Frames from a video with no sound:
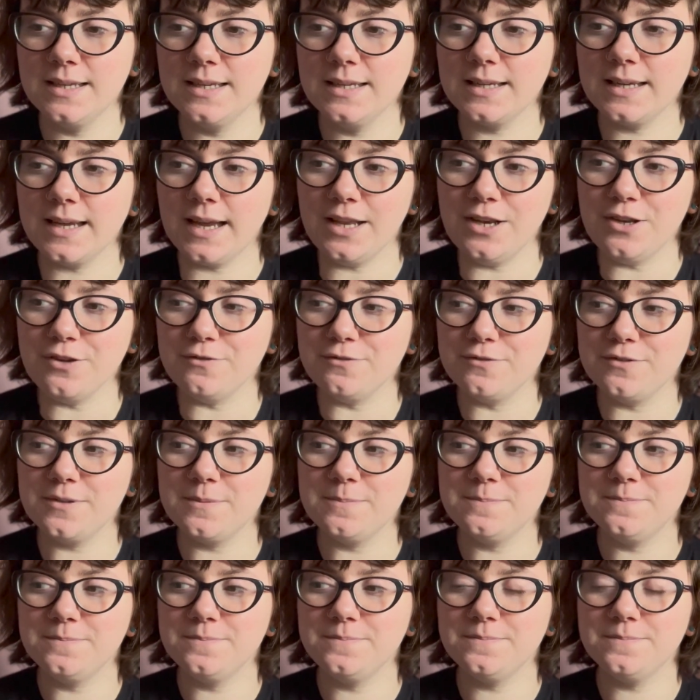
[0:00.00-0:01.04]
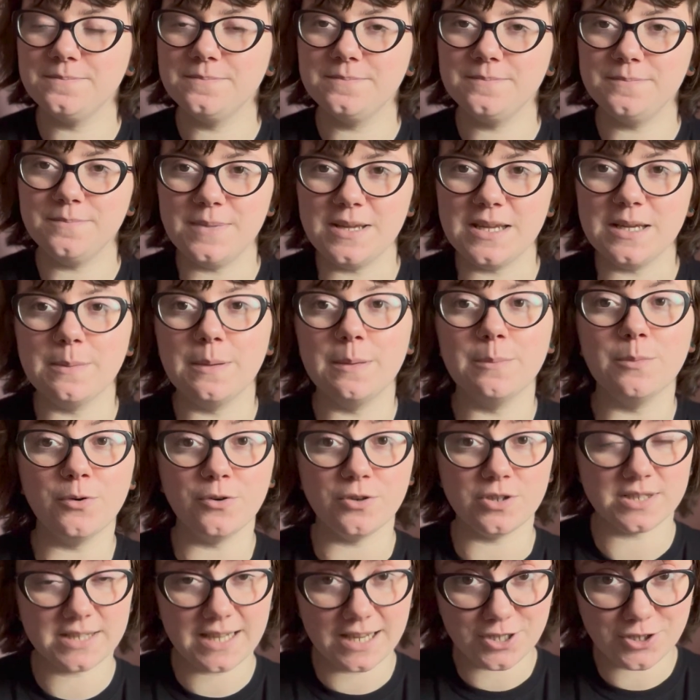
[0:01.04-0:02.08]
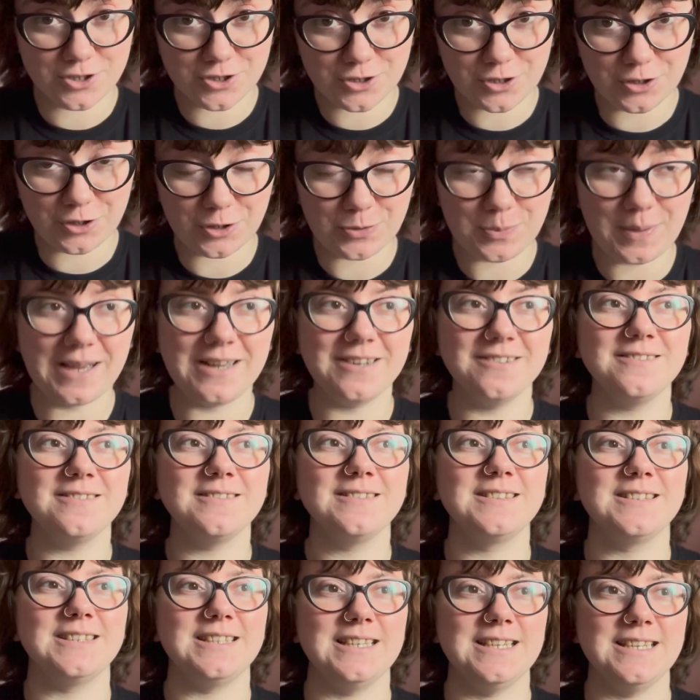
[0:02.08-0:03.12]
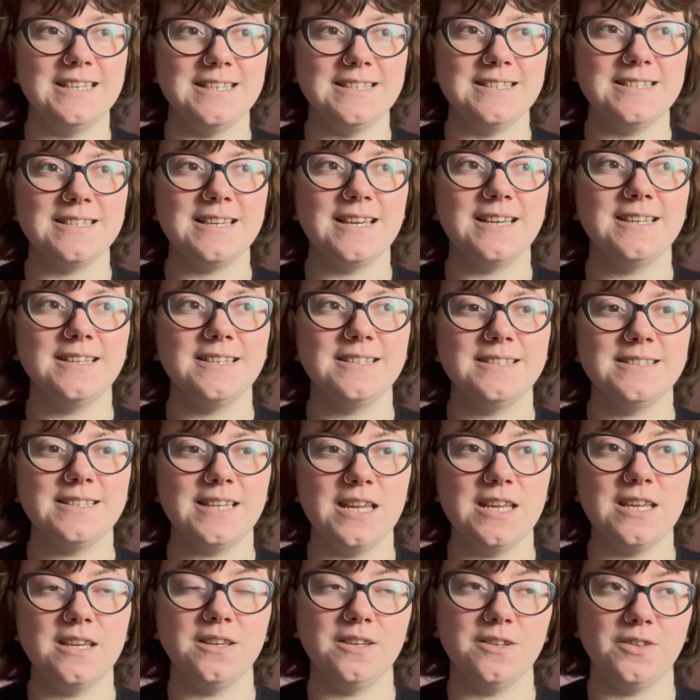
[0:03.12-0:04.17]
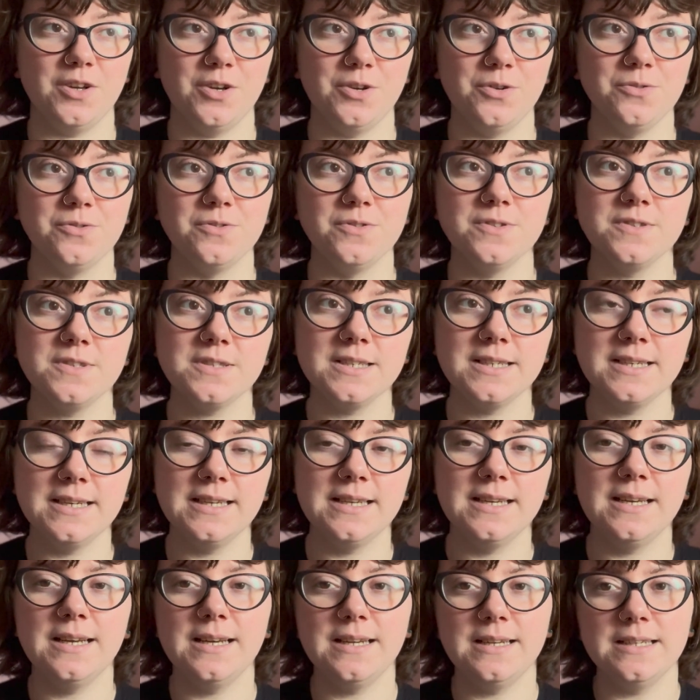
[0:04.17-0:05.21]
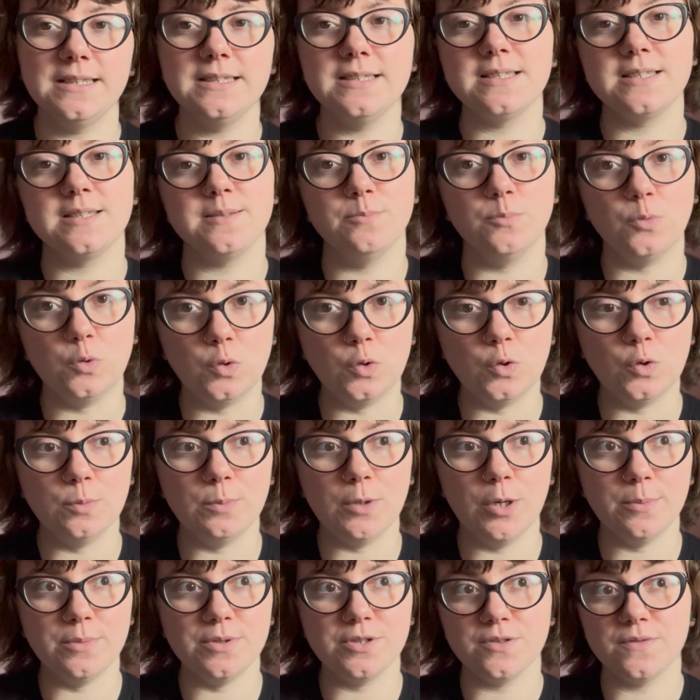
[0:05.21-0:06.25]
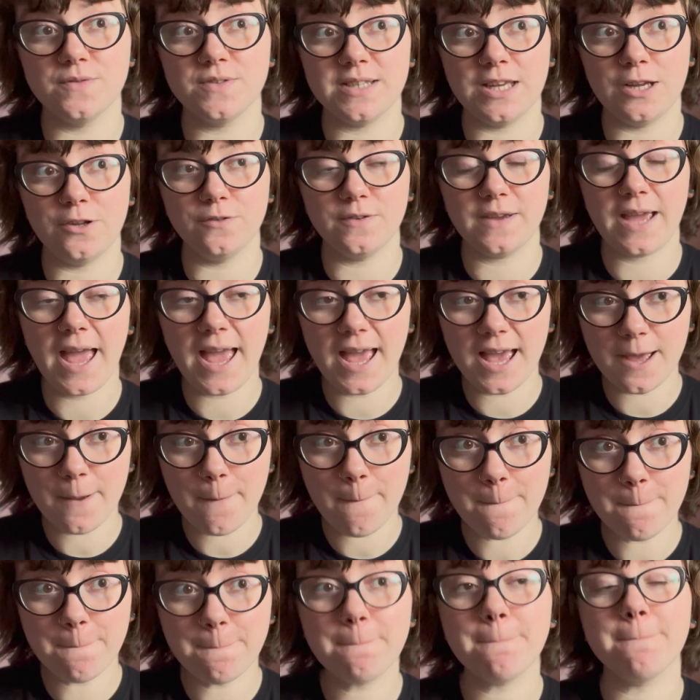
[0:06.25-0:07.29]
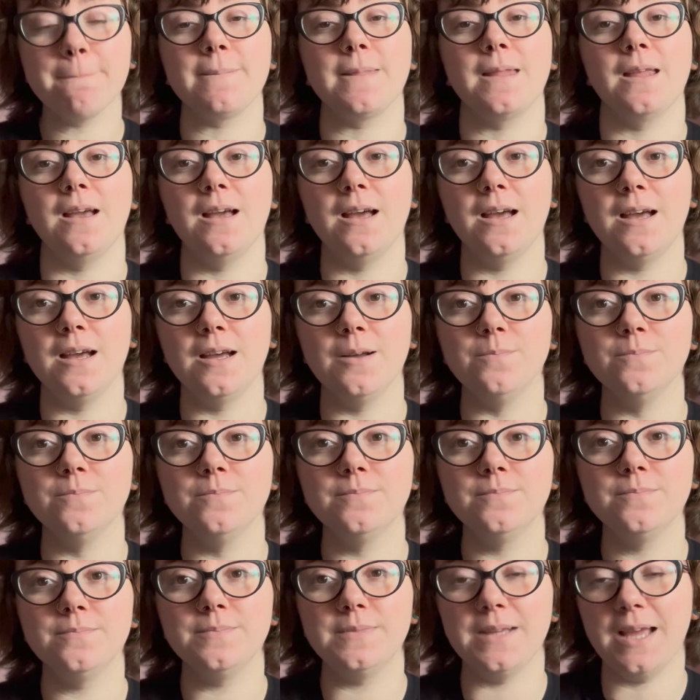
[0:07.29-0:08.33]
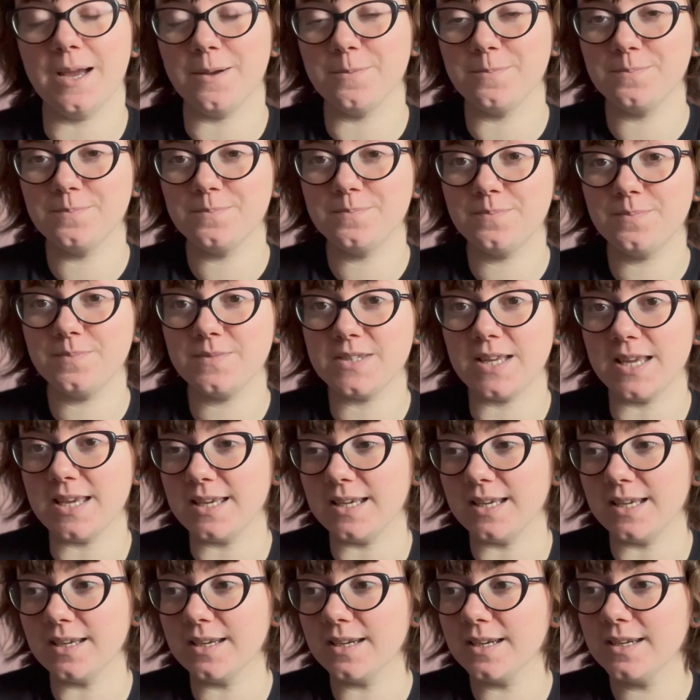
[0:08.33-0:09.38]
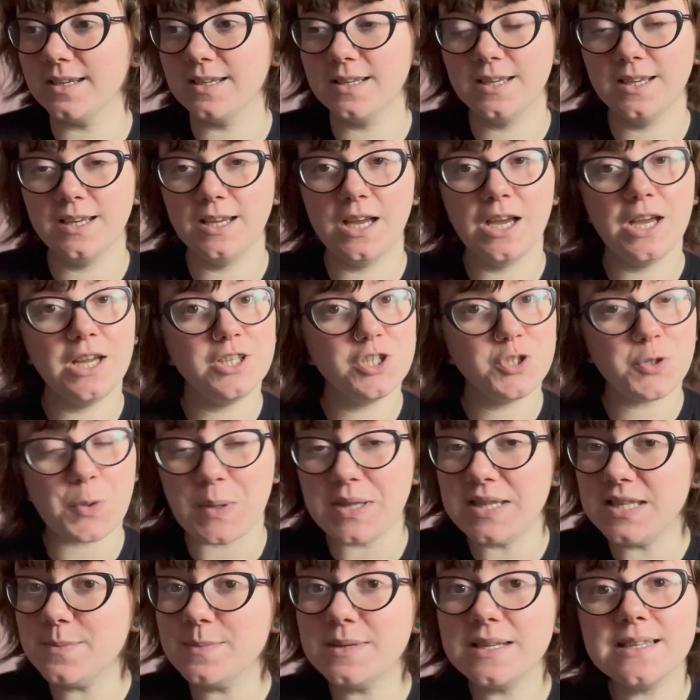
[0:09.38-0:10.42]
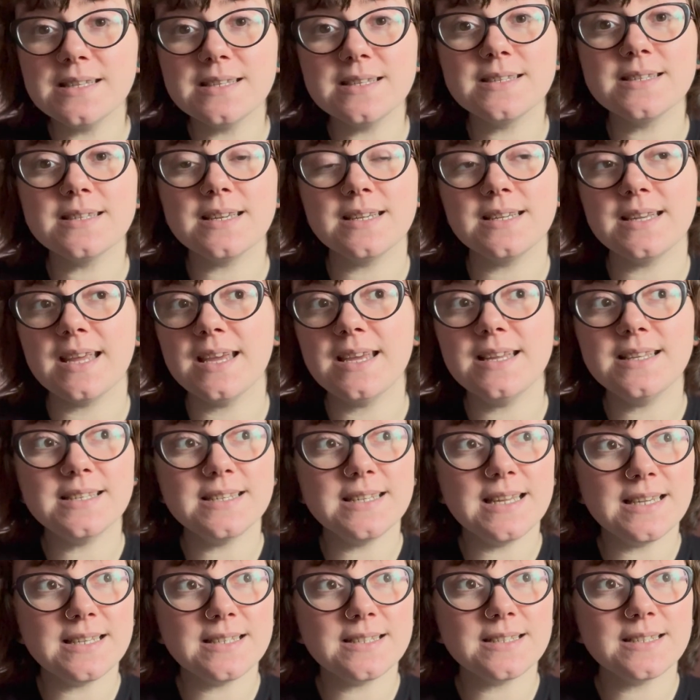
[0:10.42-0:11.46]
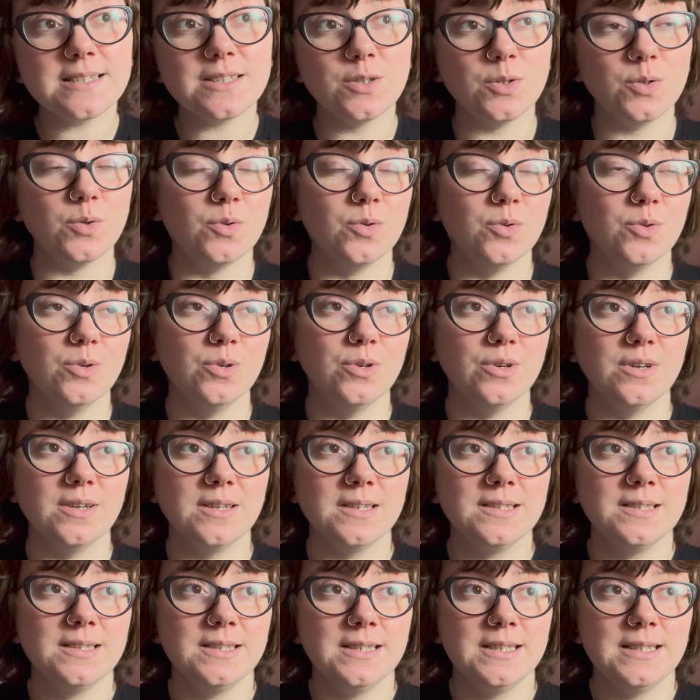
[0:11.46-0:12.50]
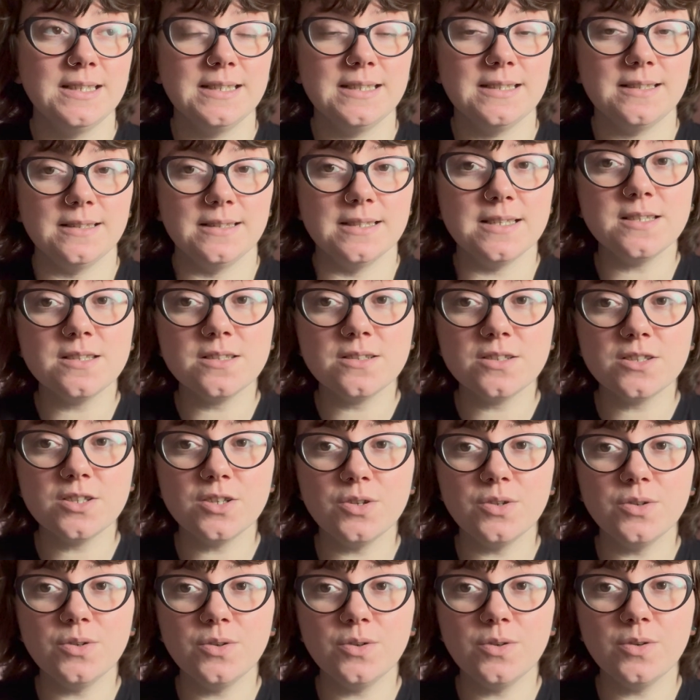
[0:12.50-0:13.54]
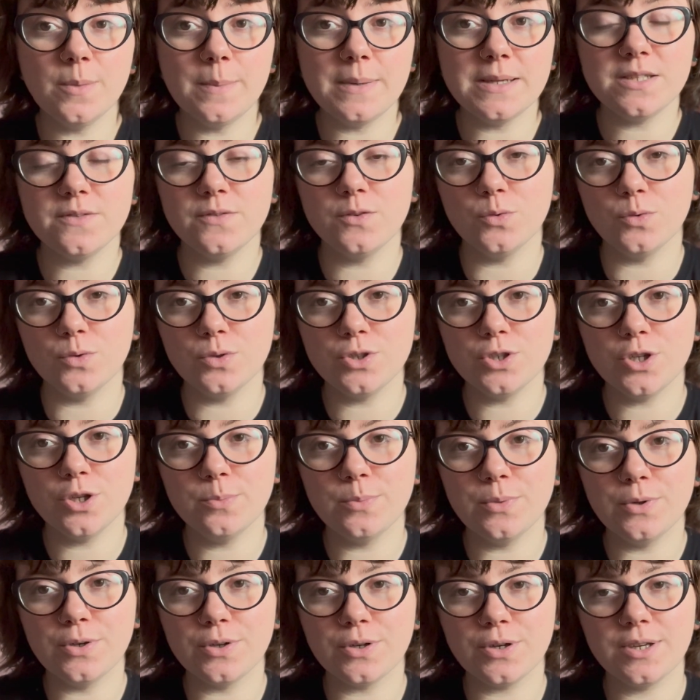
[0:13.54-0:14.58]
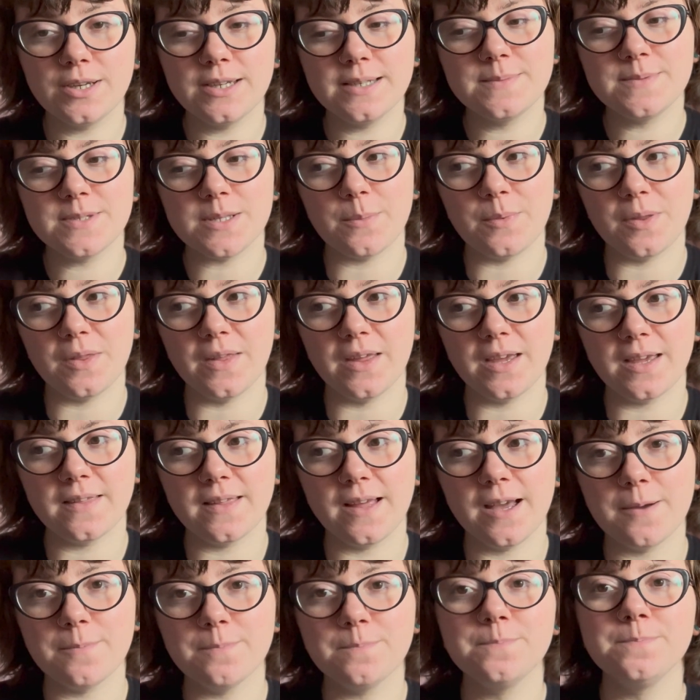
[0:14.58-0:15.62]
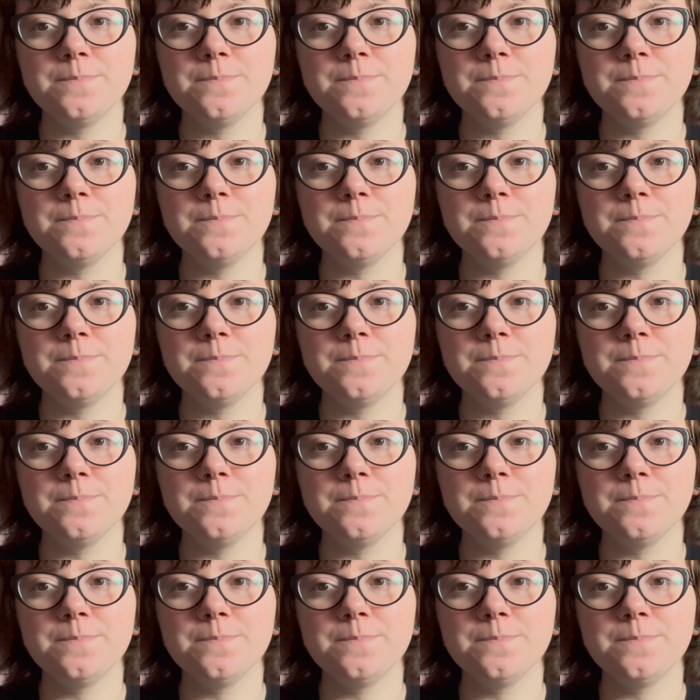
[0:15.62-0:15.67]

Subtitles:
kind of being a bit more intentional about is taking those small moments of self-care. Yeah, taking 20 minutes a day to knit, or listen to a bit of an audiobook, something like that.